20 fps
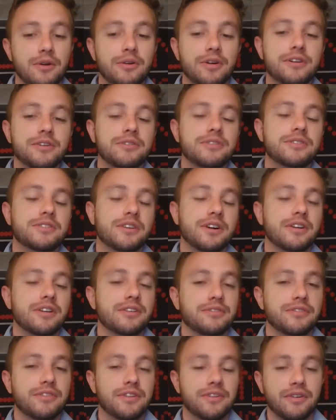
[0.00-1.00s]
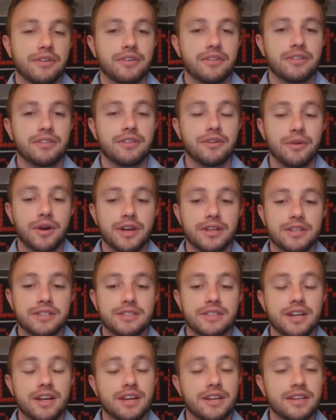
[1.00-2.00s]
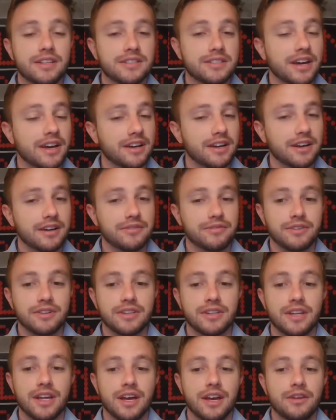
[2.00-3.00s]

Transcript: Look who's starting for the the Rays today. It's Zach Eflin.